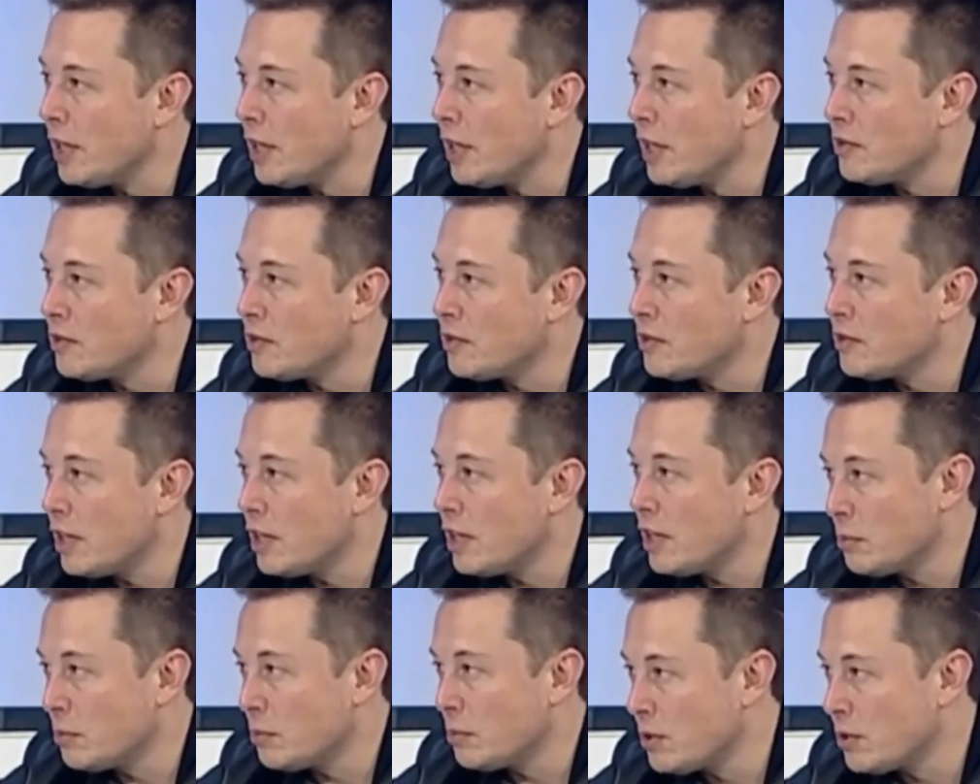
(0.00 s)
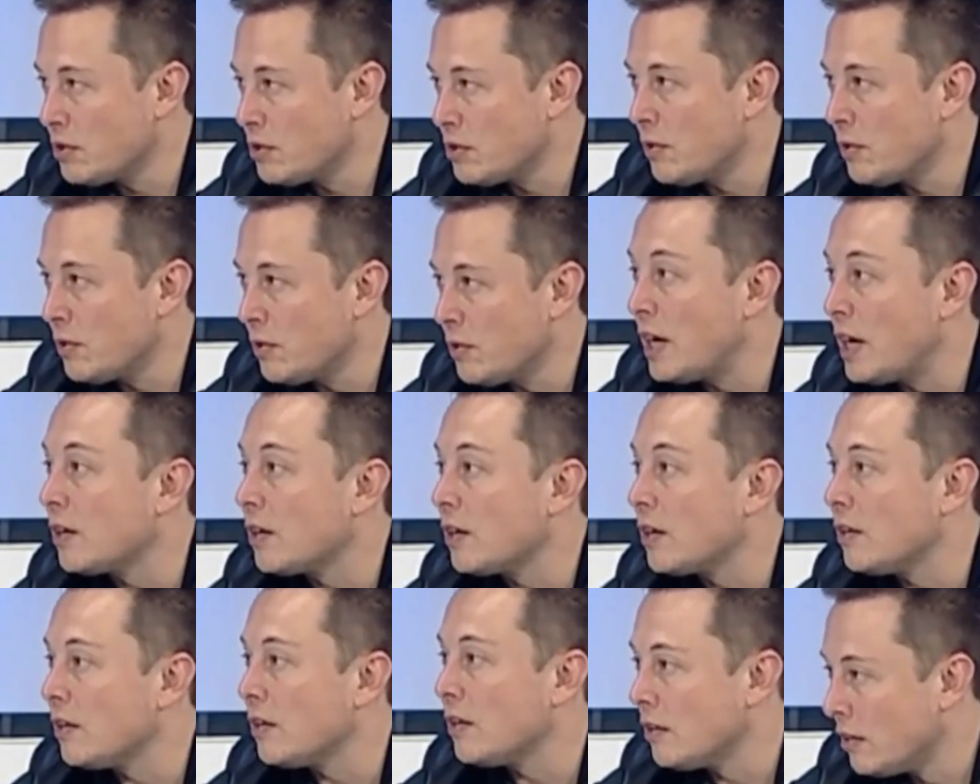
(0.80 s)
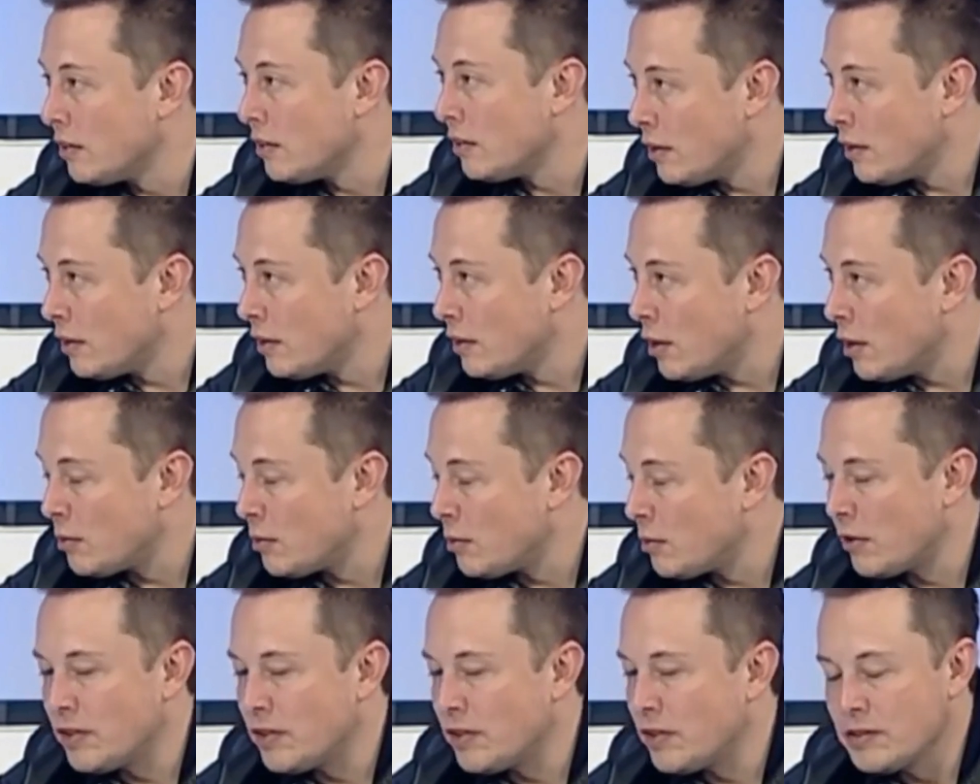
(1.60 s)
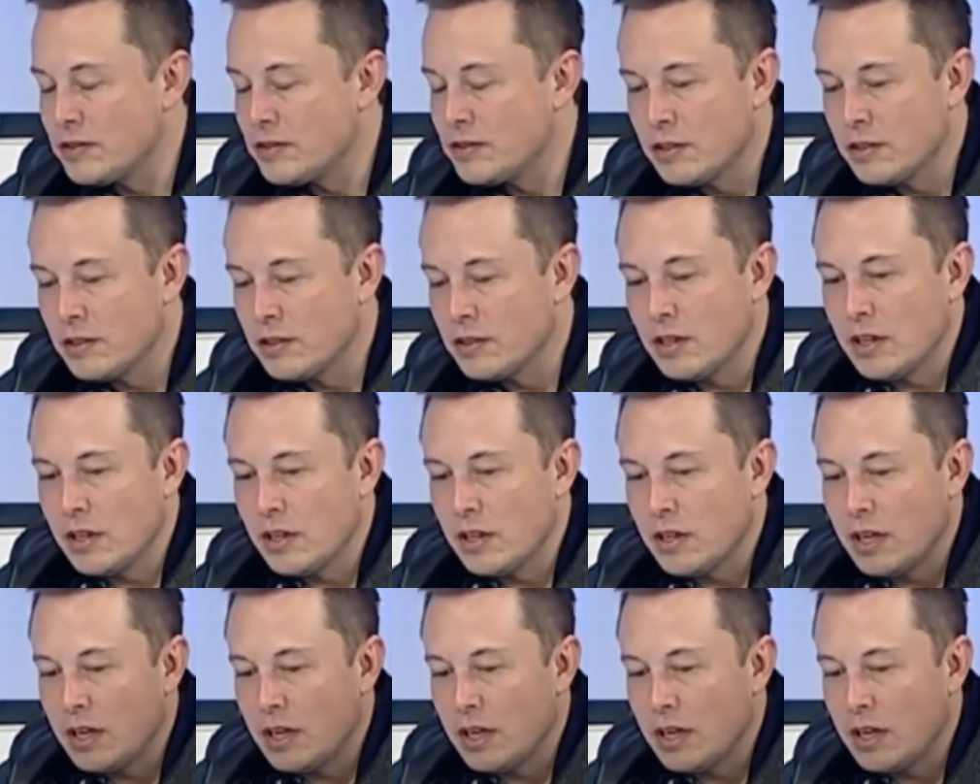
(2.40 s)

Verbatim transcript: the planes as opposed to radical improvements.